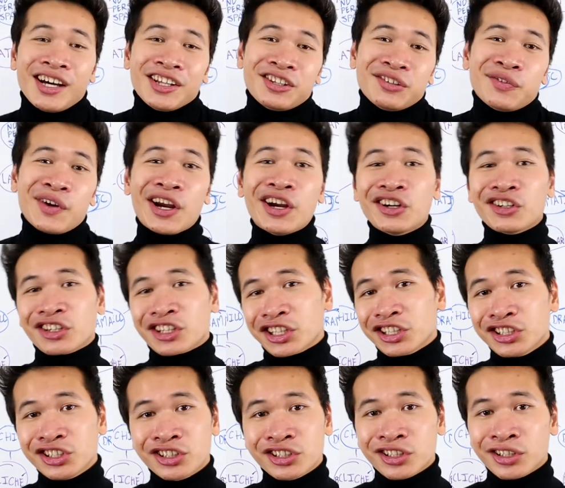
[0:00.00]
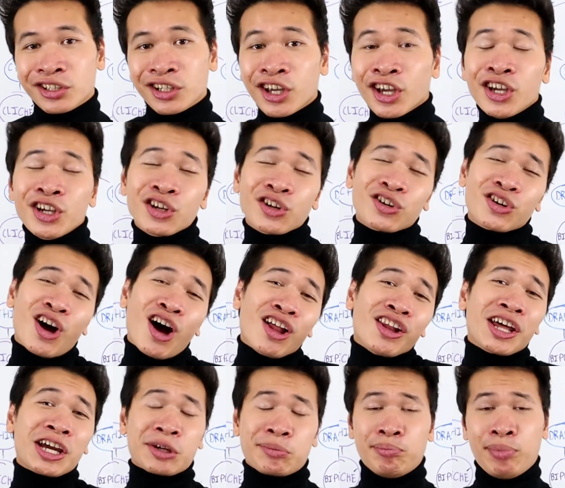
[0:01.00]
At the very least, you're not
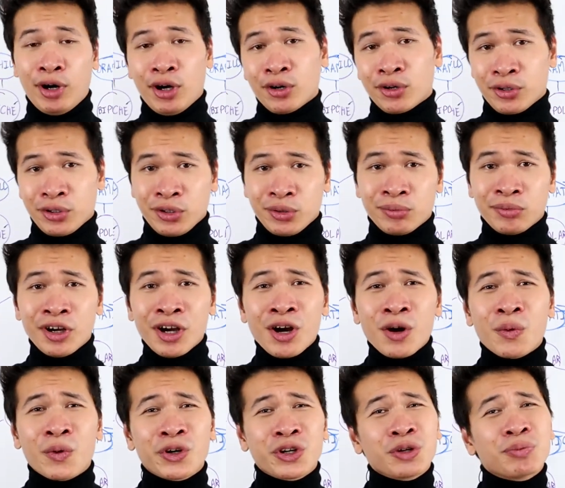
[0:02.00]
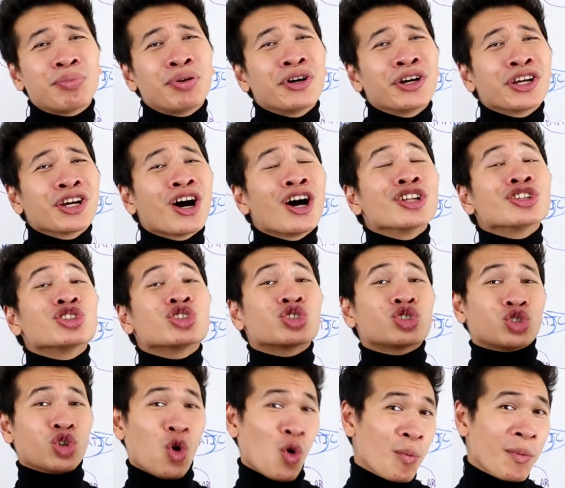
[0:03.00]
like Ballroom, where you're putting on
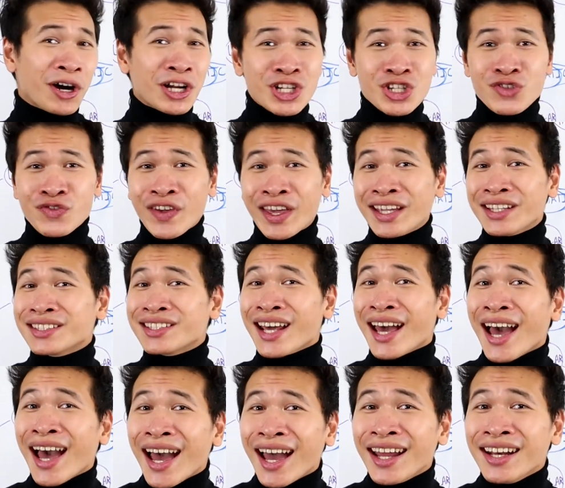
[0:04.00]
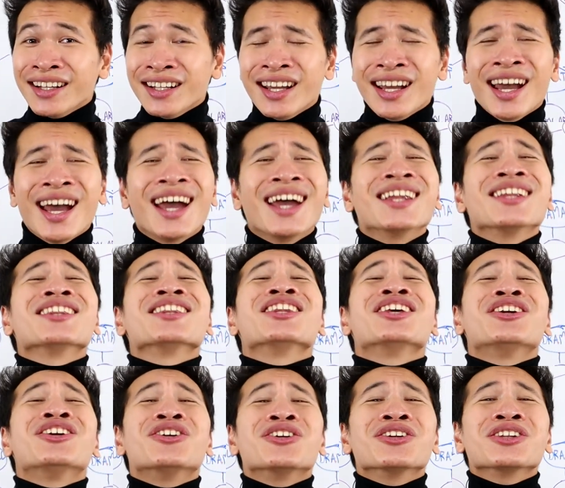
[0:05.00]
so much fake tan and
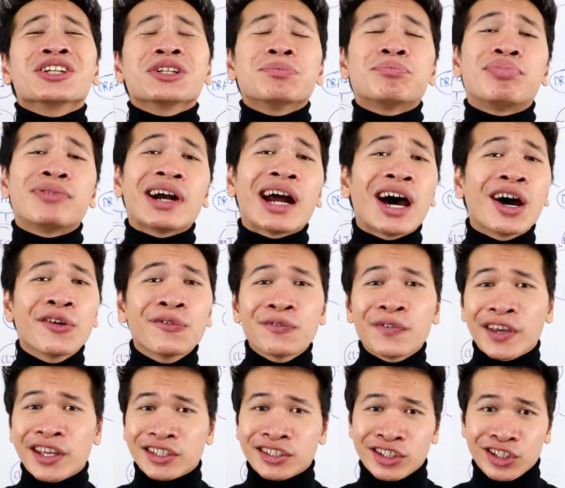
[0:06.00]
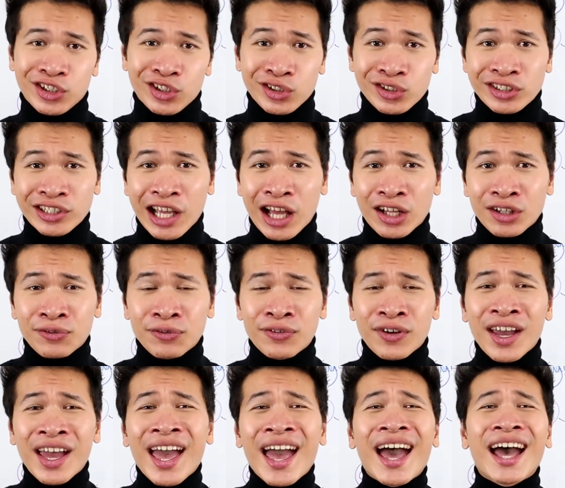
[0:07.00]
literally brown facing yourself
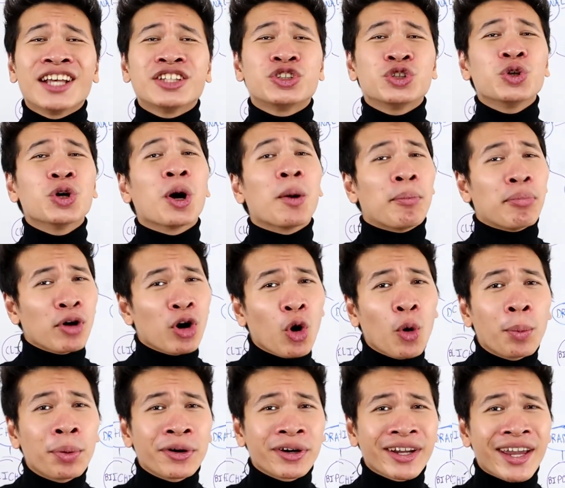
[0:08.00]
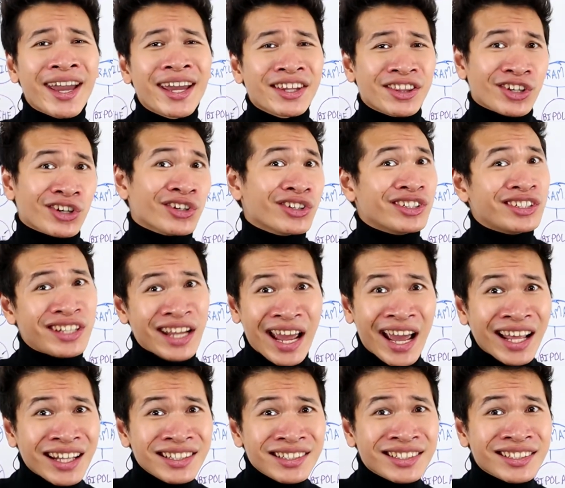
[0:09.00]
as you appropriate their
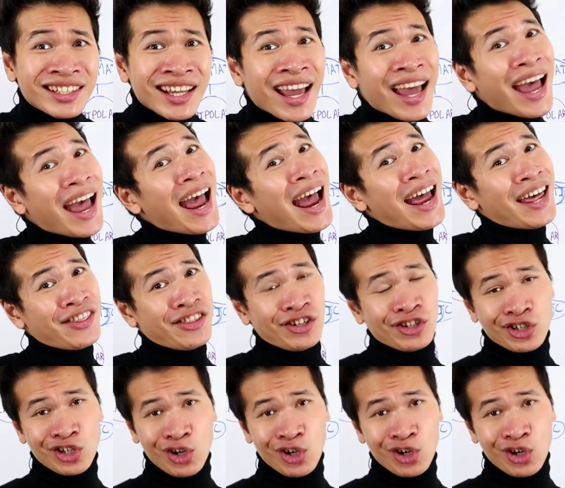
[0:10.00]
dance and their